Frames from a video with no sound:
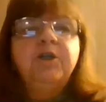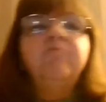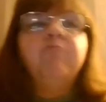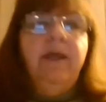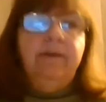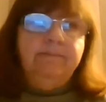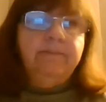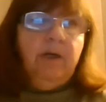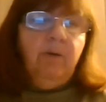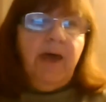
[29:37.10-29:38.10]
be written,
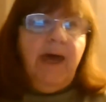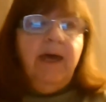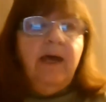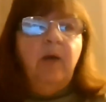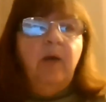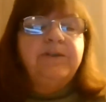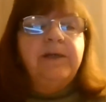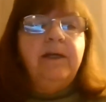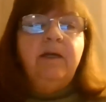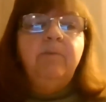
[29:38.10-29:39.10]
okay? And I would say
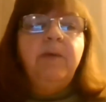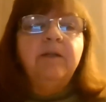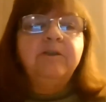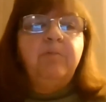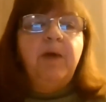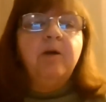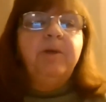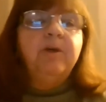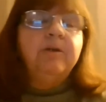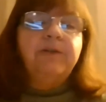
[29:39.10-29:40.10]
an email is better
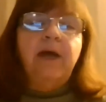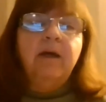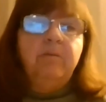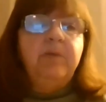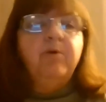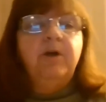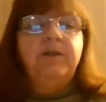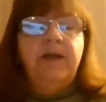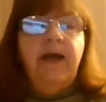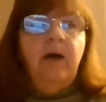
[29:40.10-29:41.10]
because that can be
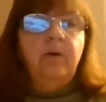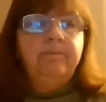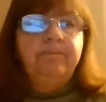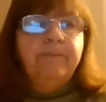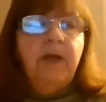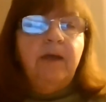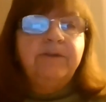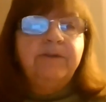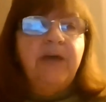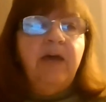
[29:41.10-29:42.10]
printed out and
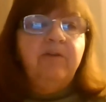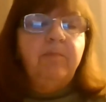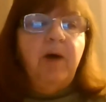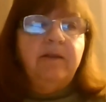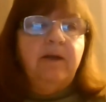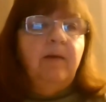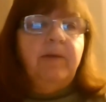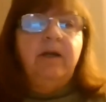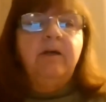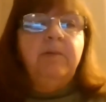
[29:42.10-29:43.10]
saved by the
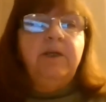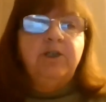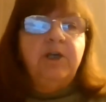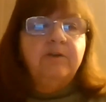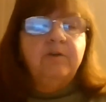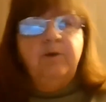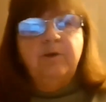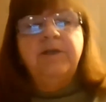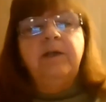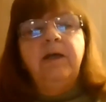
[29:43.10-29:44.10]
nominating committee chair. So if you're
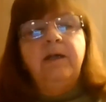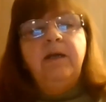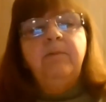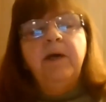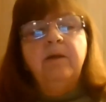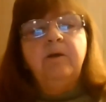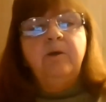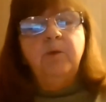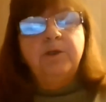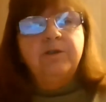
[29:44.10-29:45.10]
sending an email that
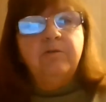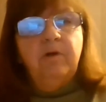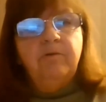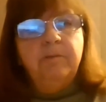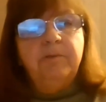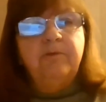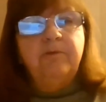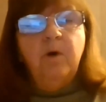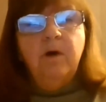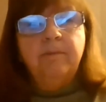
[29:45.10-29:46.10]
you wish to run from the
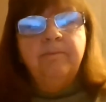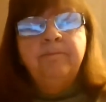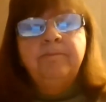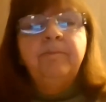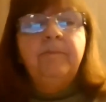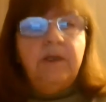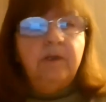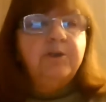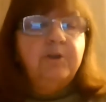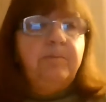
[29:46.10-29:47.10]
floor, then
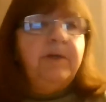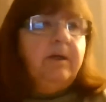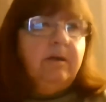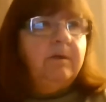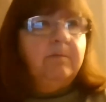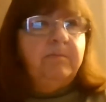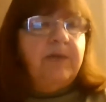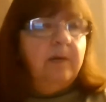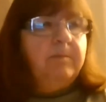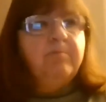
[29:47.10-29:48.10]
it should be
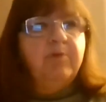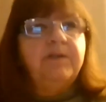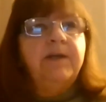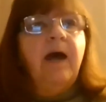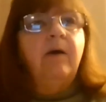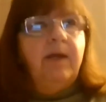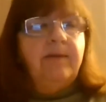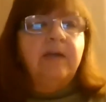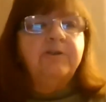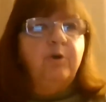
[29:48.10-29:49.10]
that can be printed out, and
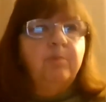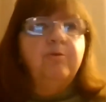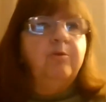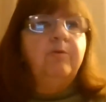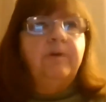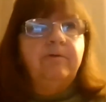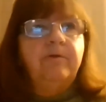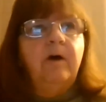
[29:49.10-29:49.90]
that's your proof of